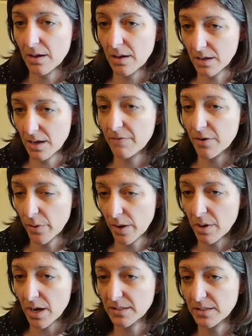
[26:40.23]
in every way
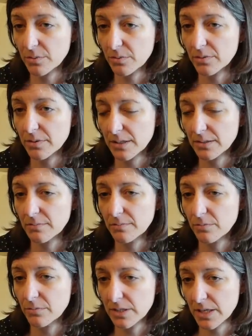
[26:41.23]
possible and
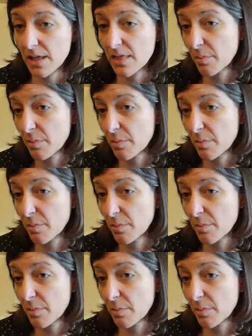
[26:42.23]
retain